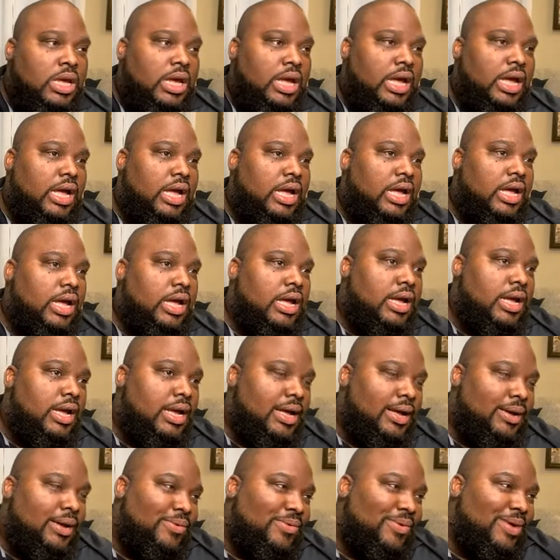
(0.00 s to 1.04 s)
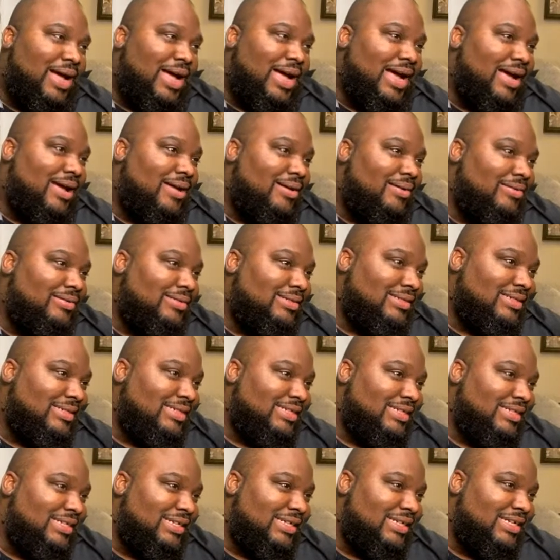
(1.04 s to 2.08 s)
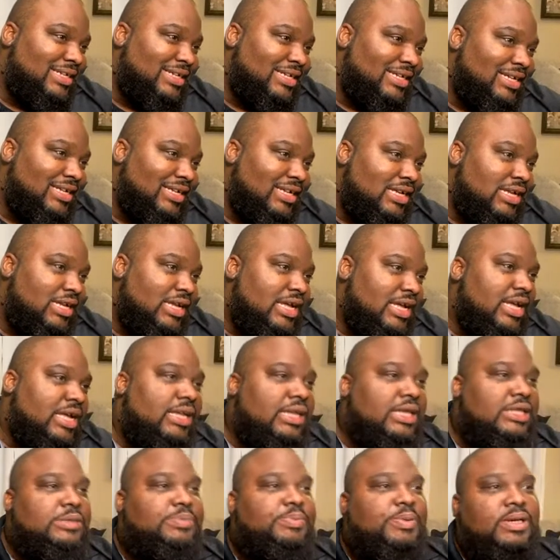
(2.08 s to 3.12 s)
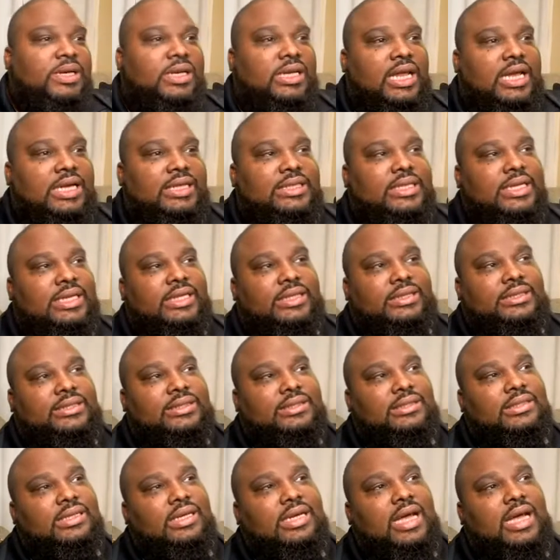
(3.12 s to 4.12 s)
Oh, wow. Let's put it like this.